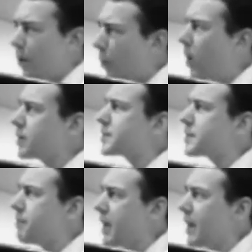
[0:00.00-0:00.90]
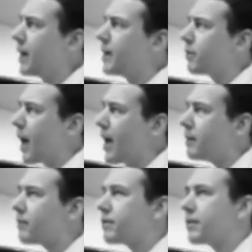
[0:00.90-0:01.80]
What's the meaning of life?
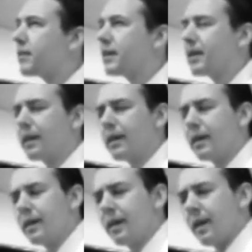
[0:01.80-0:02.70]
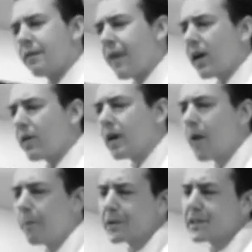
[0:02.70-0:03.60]
If I don't come
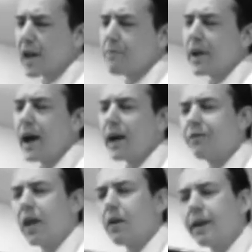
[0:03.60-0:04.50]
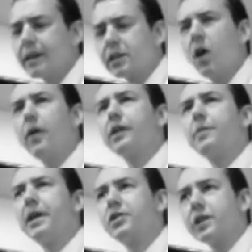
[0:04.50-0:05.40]
up with some kind of theory, it's going to
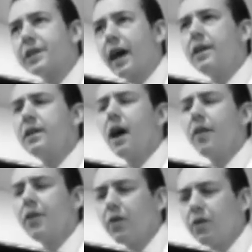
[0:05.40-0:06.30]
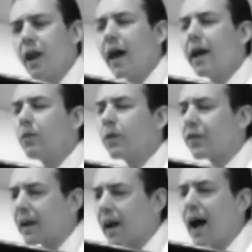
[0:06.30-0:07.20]
be just another night with
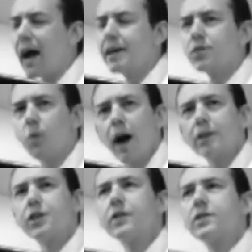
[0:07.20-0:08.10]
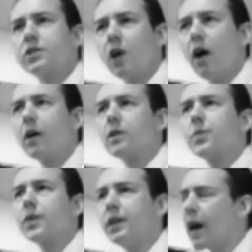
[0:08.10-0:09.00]
the guys watching the stars
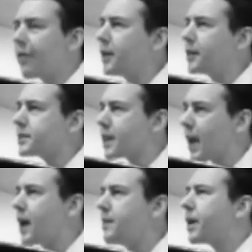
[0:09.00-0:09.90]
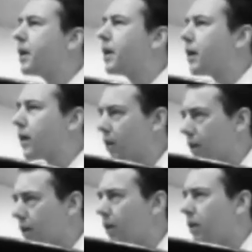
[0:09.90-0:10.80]
with nothing to say but
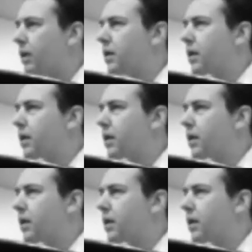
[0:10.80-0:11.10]
Hearn.